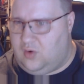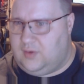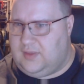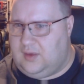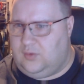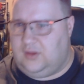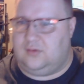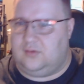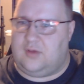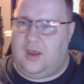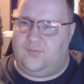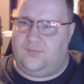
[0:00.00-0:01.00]
And then we
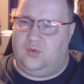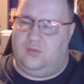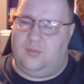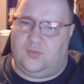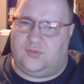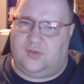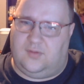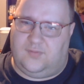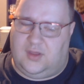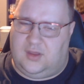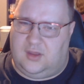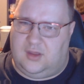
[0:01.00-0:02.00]
dive through most of
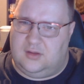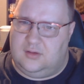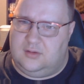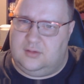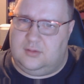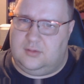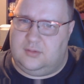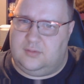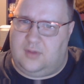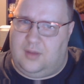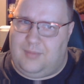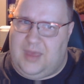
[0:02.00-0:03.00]
the
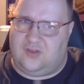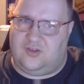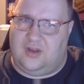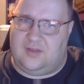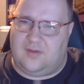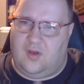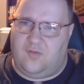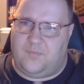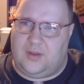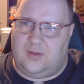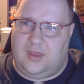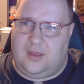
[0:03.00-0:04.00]
mansion itself,
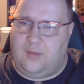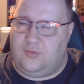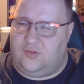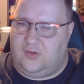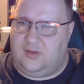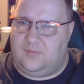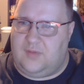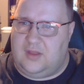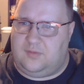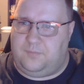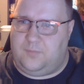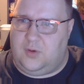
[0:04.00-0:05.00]
but
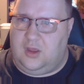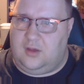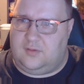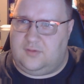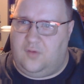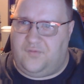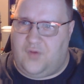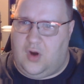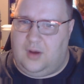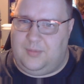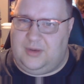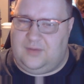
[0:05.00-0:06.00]
it's pretty good so
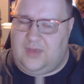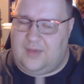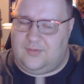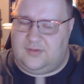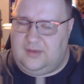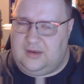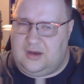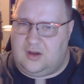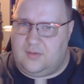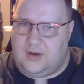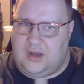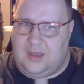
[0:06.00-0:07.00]
far. I mean, if you haven't seen it
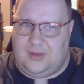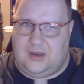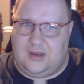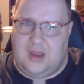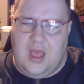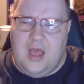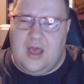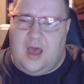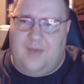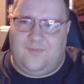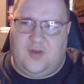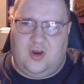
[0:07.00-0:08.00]
already, I mean,
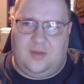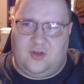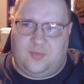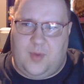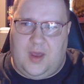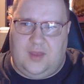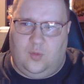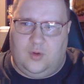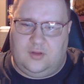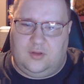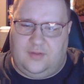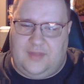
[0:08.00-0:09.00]
I'm very much behind the
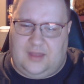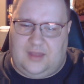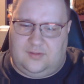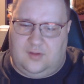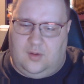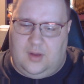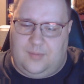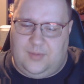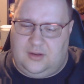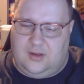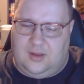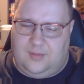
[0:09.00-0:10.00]
world on that, so I've
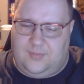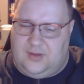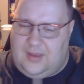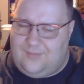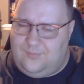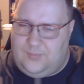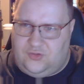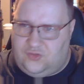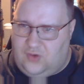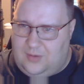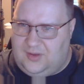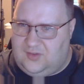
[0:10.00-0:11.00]
haven't been
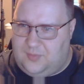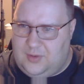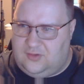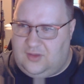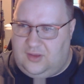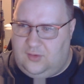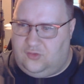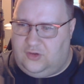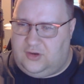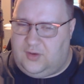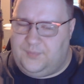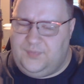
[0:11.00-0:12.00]
streaming as much as I usually do.